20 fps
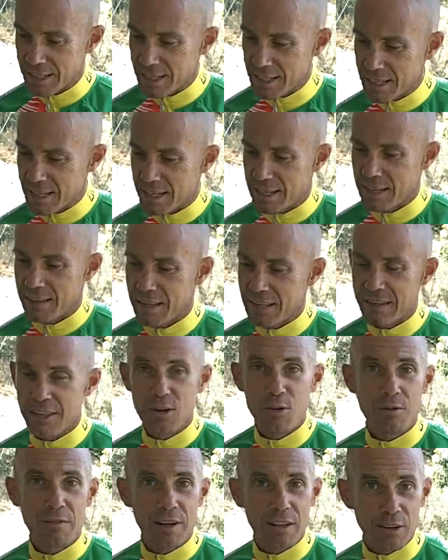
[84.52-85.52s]
clean it and then they
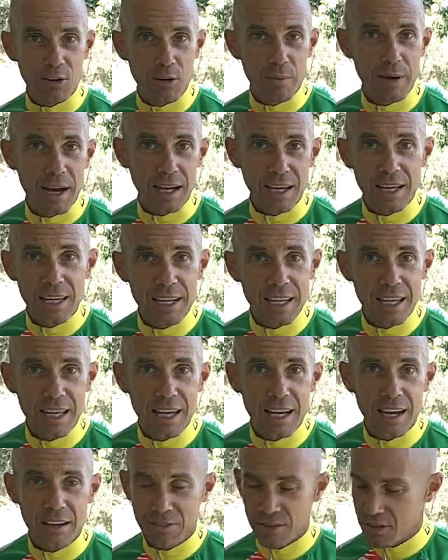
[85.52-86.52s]
don't Velcro back in
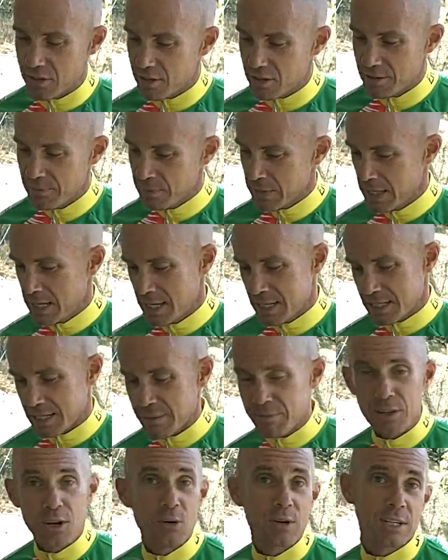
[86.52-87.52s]
again after.
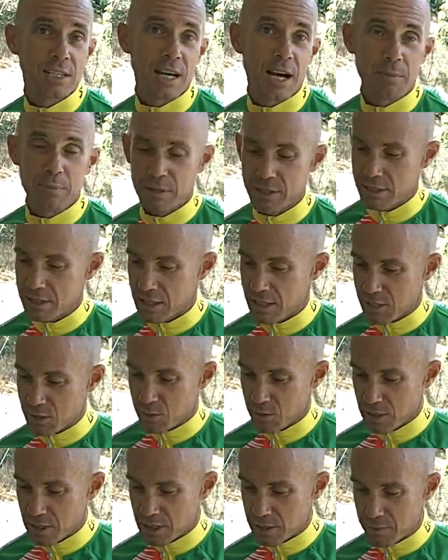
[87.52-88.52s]
Something always happens.
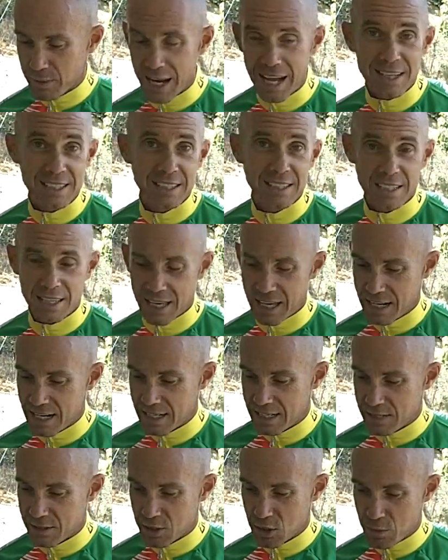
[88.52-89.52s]
This one is plastic and
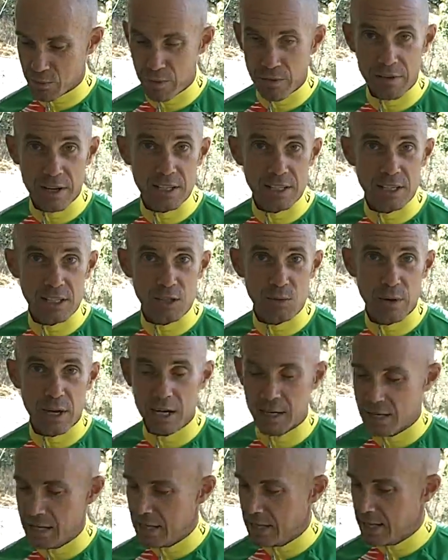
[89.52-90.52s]
it prevents the
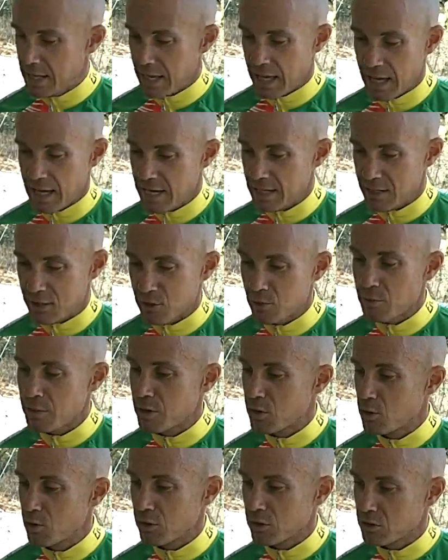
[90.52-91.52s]
sweat and it's
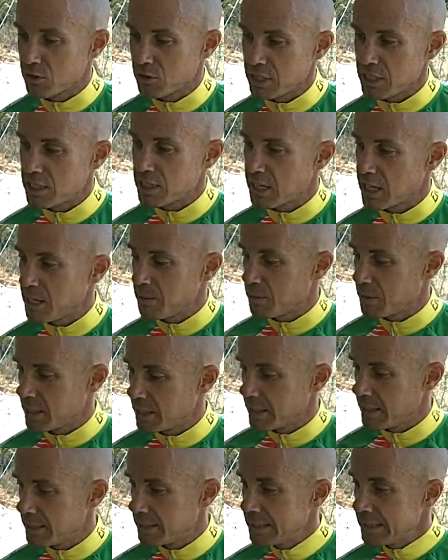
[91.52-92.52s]
super cool, so it's easy to keep
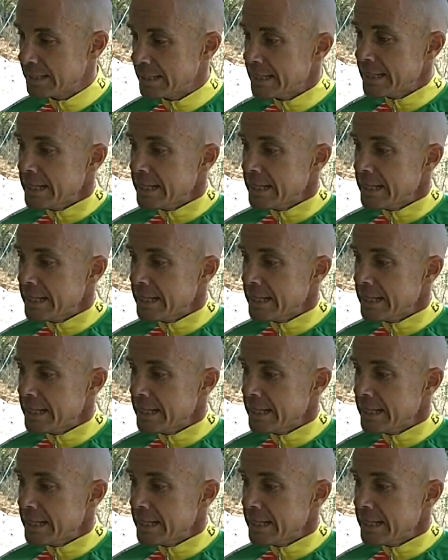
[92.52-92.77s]
clean.